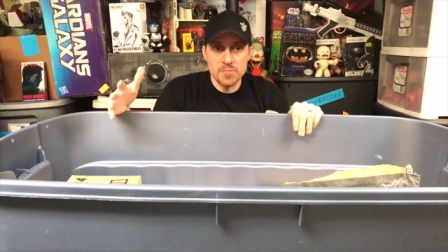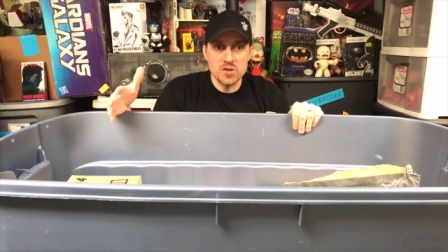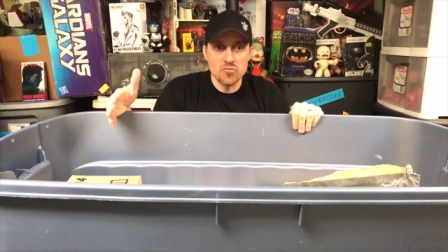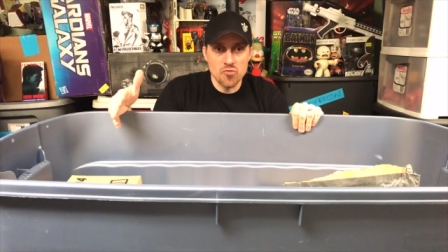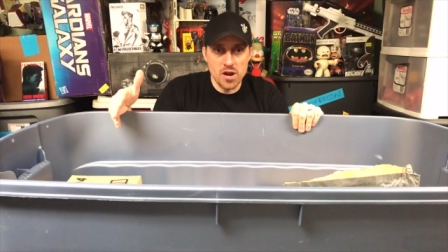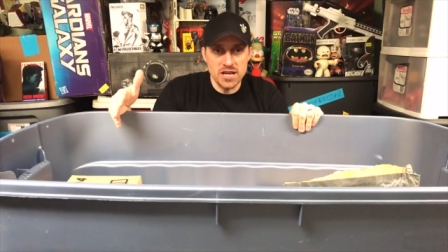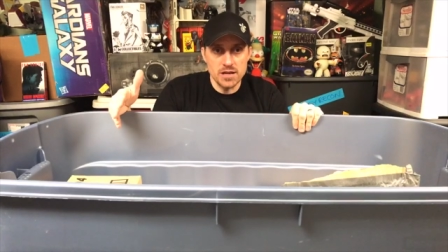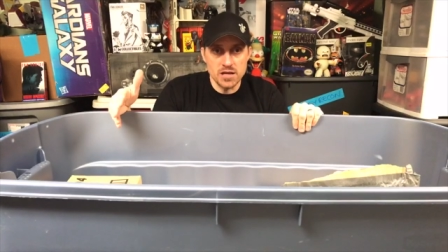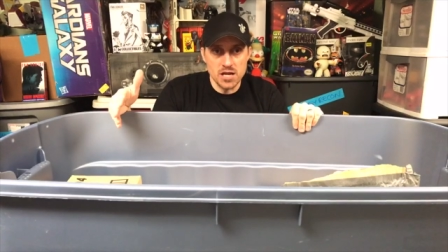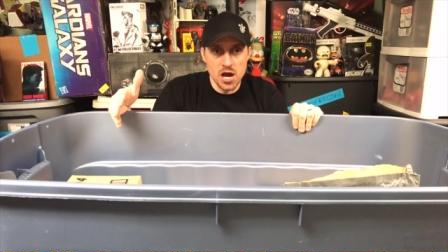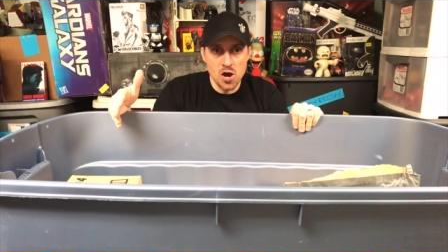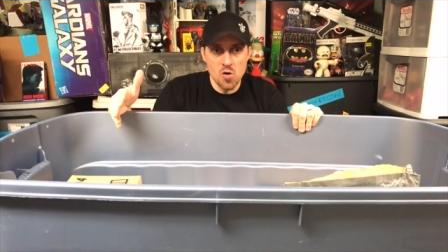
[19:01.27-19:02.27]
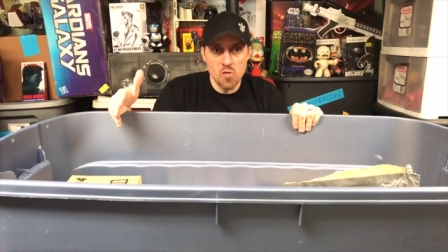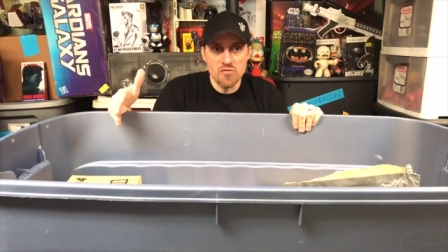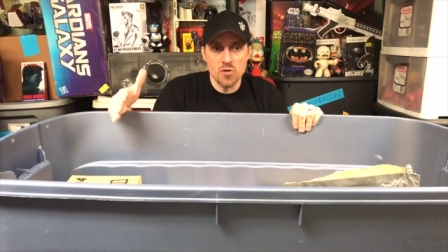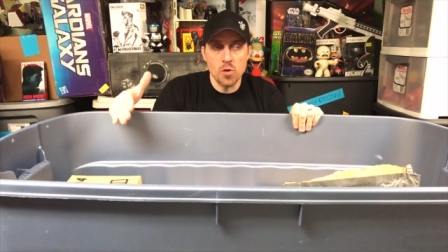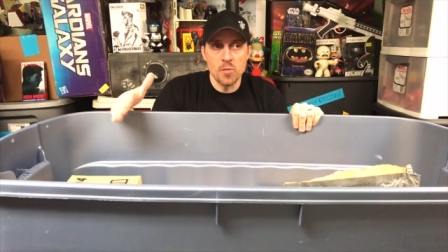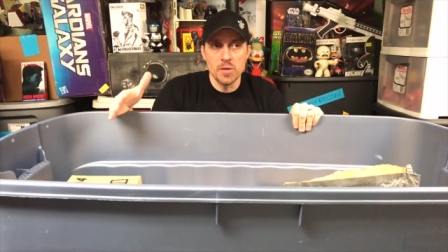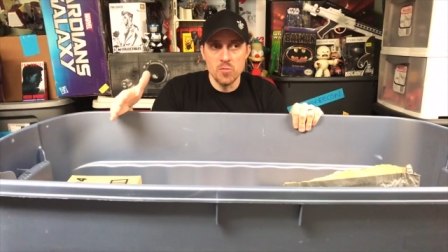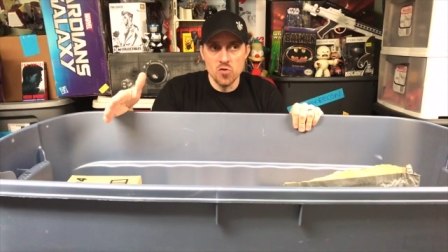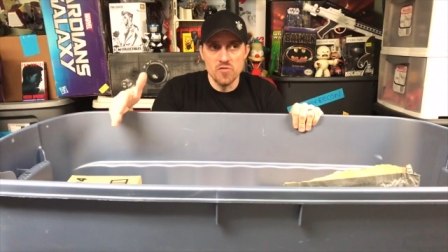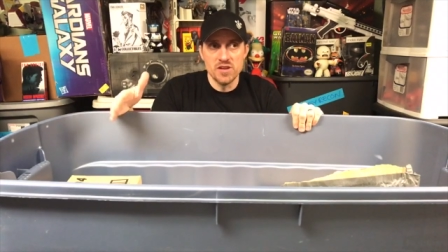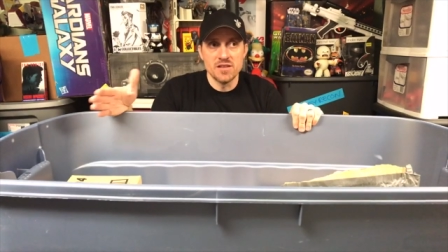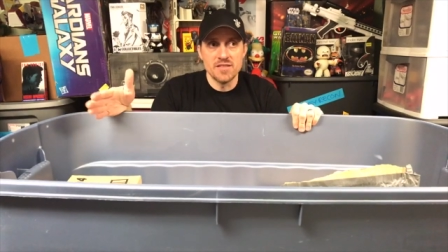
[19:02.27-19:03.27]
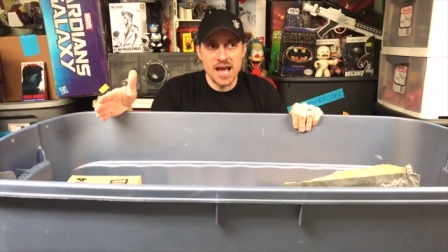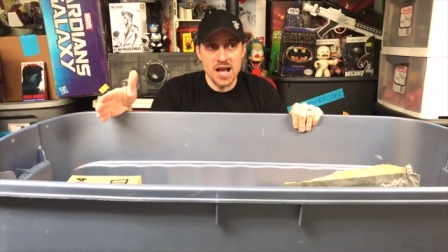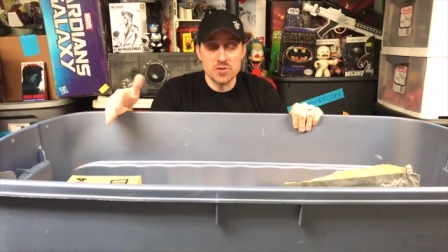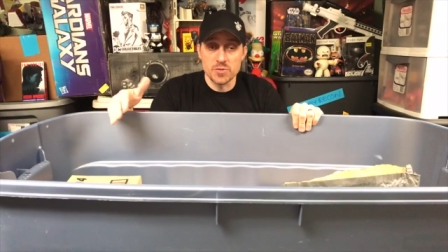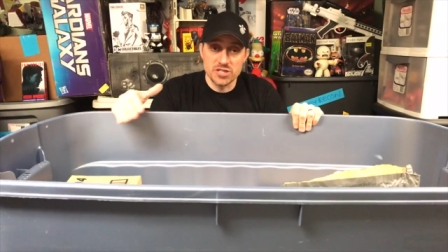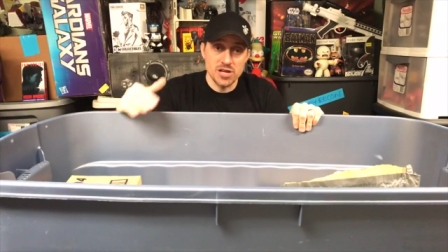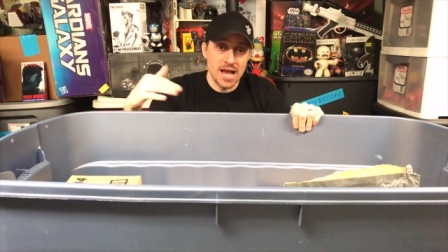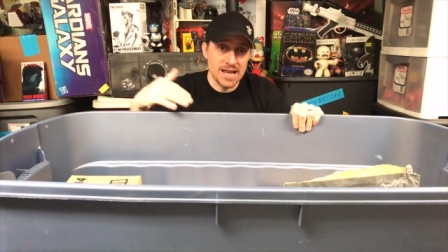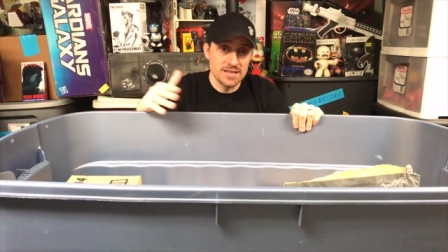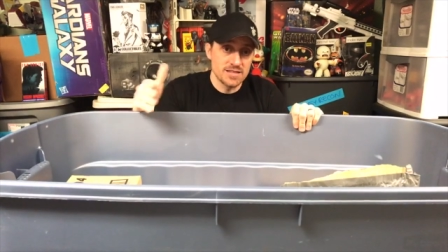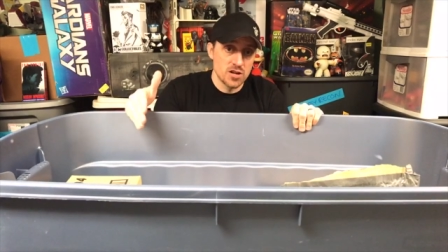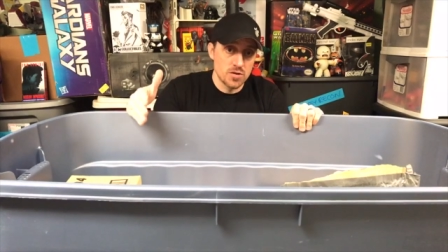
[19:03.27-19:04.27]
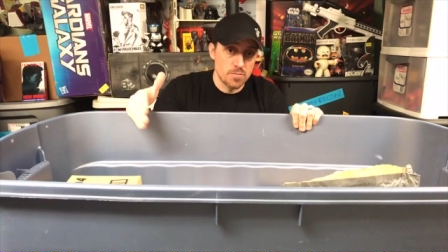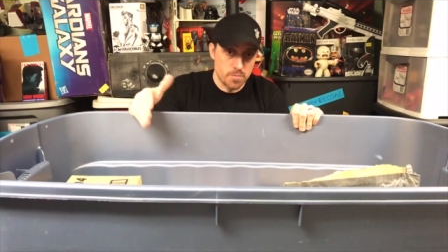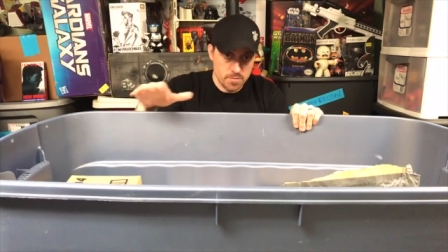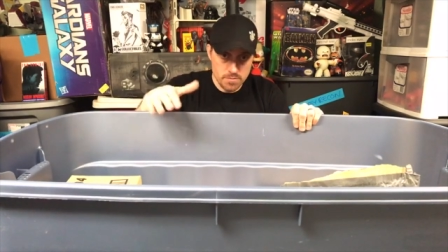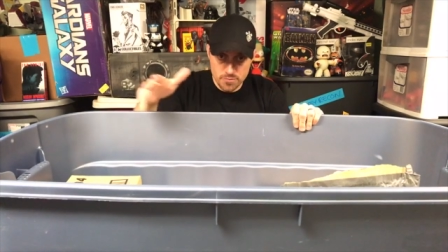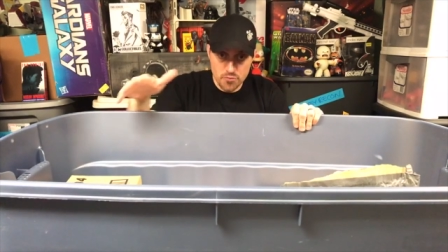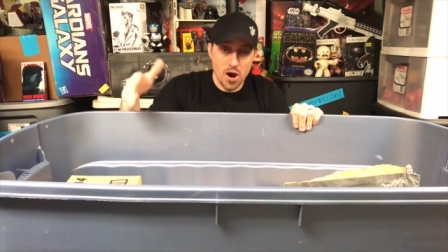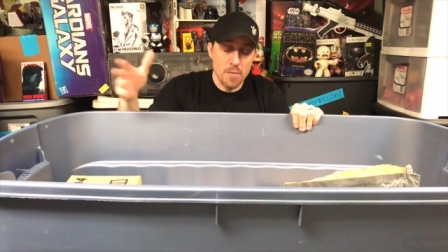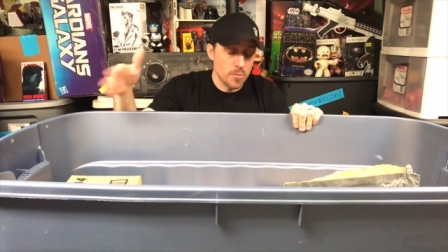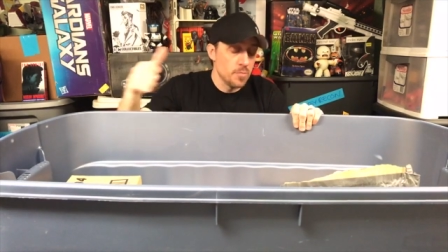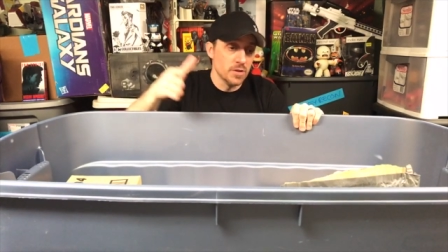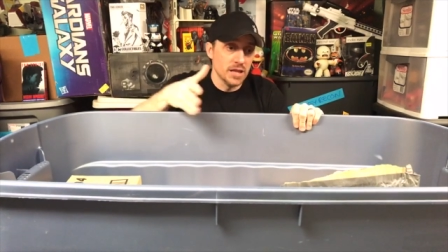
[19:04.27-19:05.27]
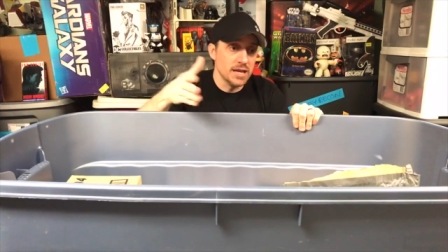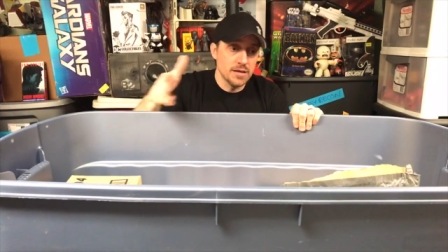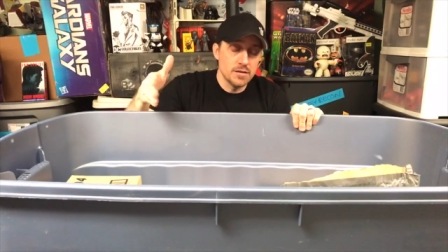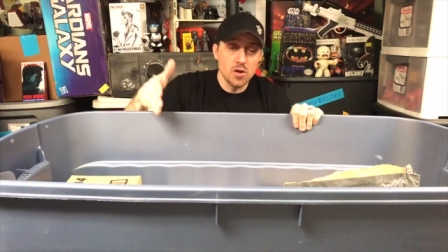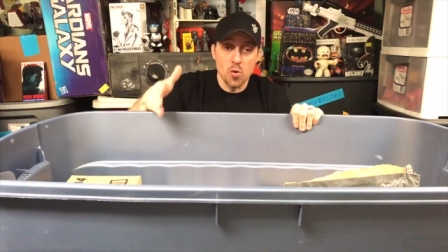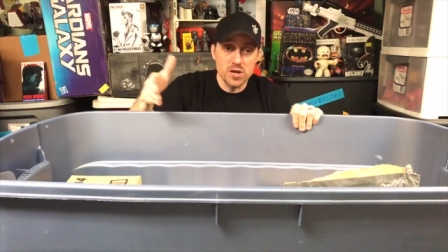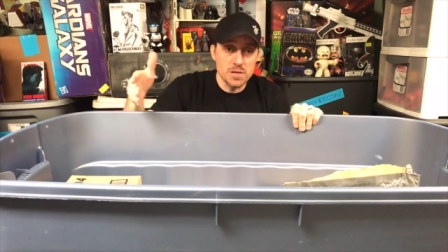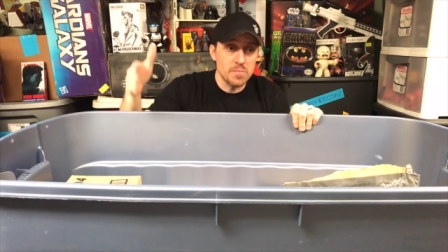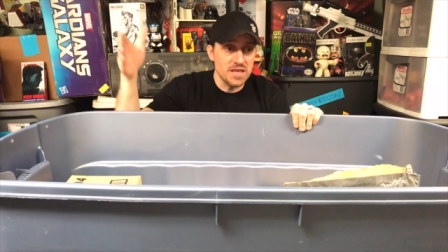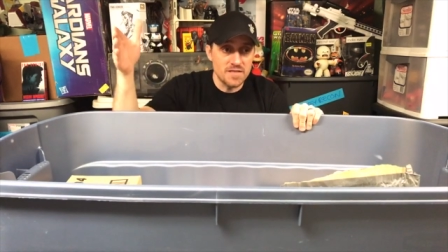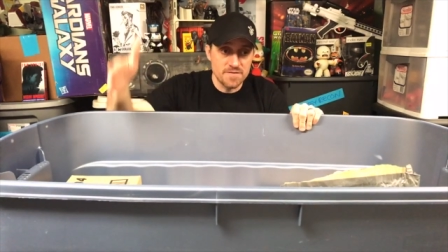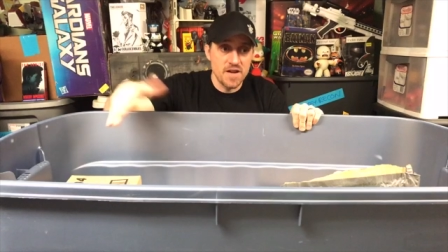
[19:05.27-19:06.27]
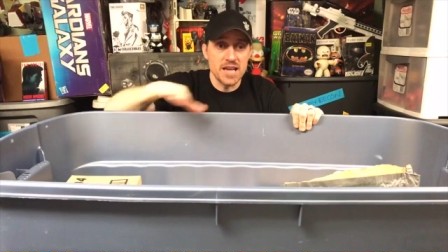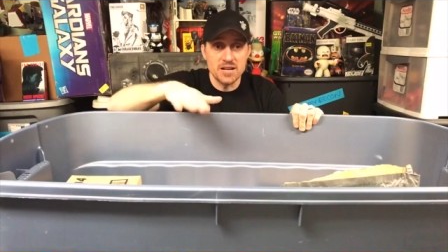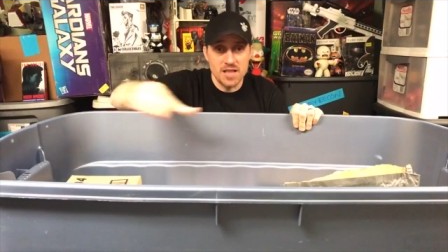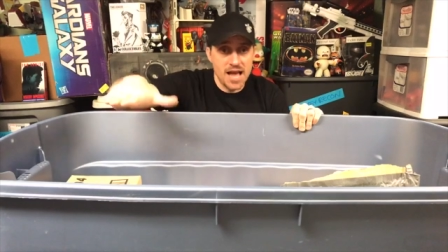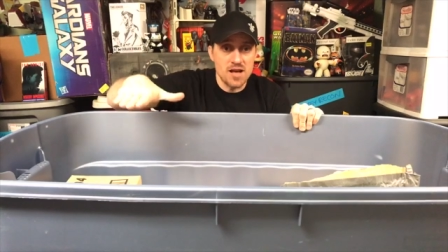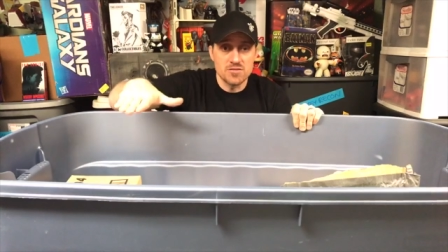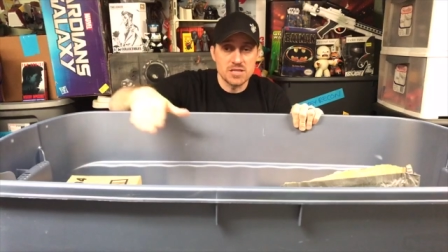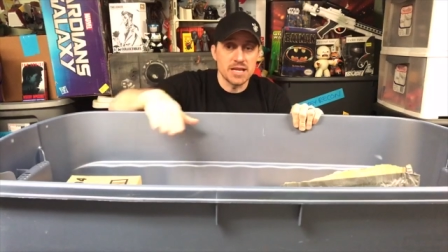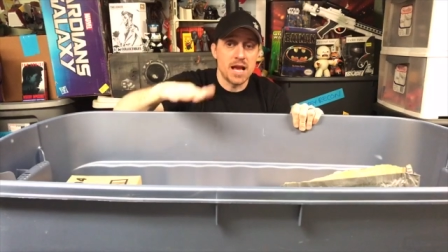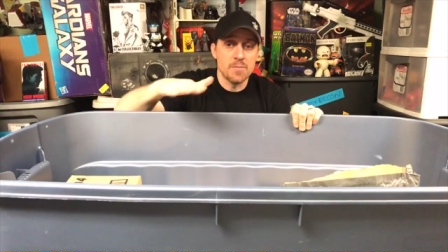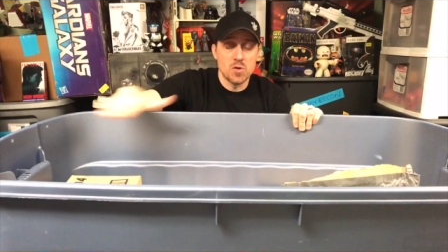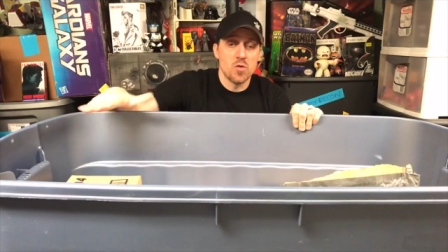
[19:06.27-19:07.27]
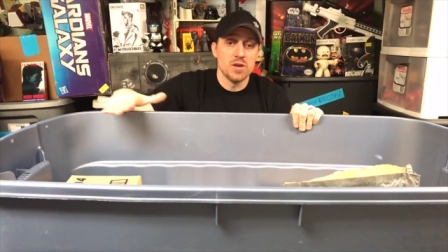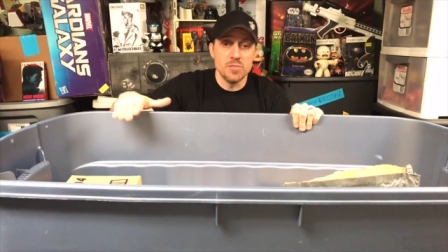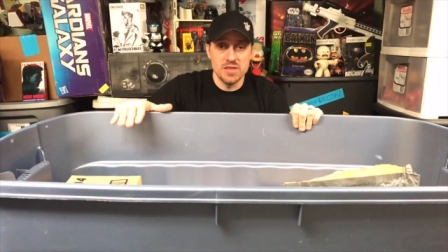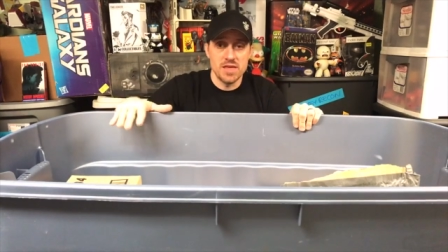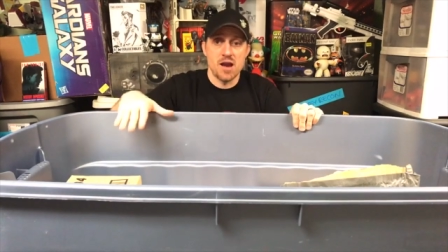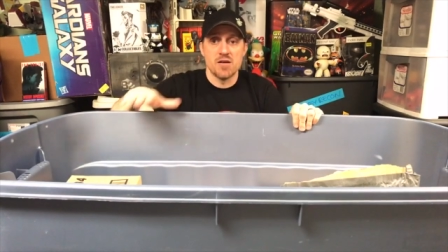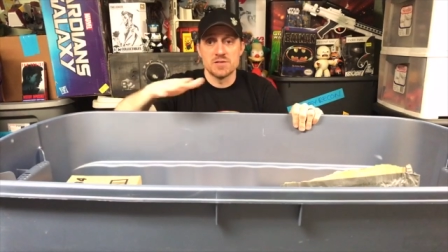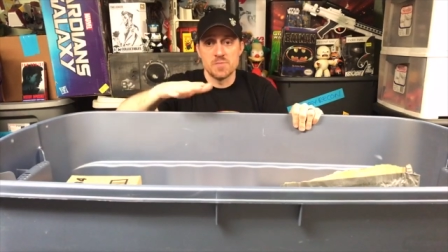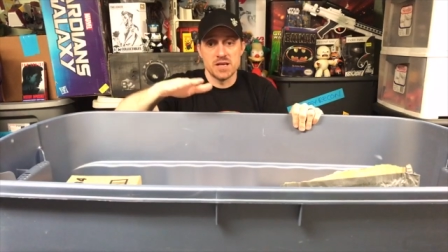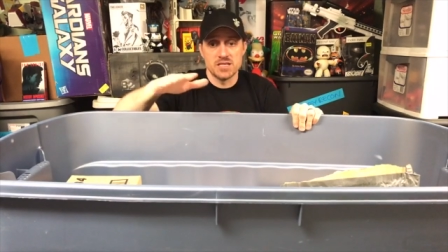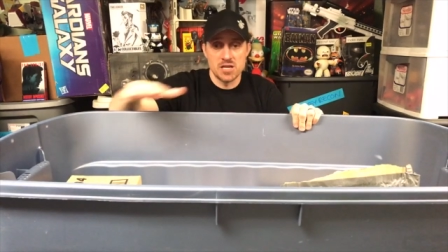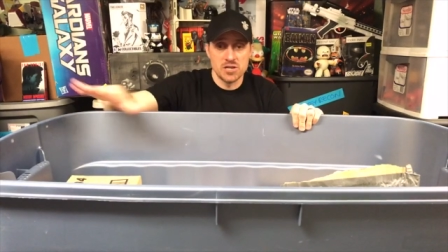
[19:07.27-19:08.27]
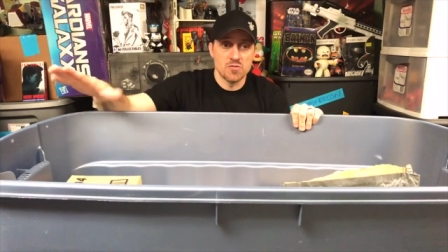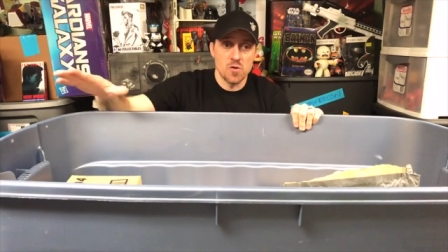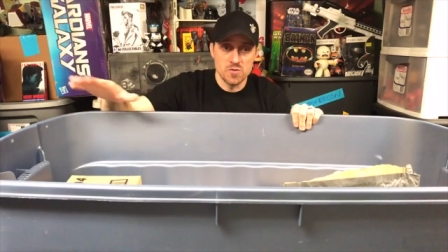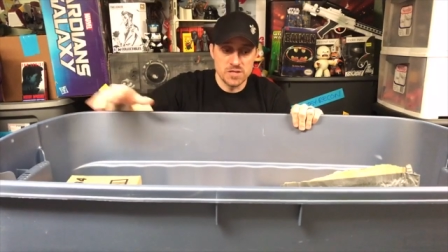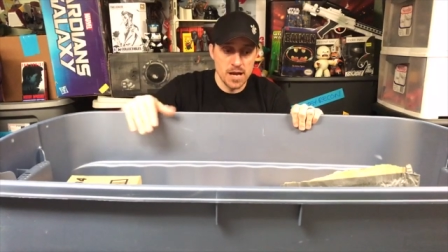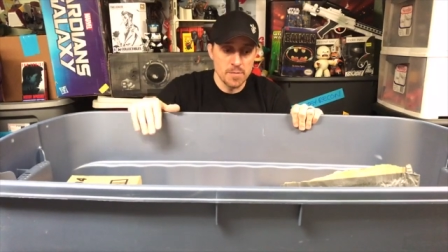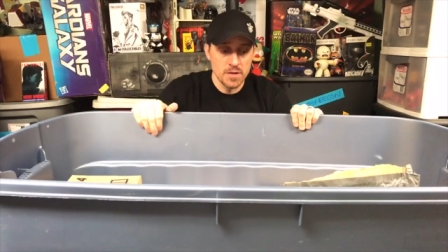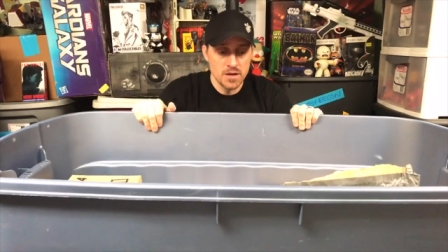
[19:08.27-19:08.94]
and ready to go for when we move into the house, which I consider probably going to be the final house. Like, I'm going to be there as my son grows up.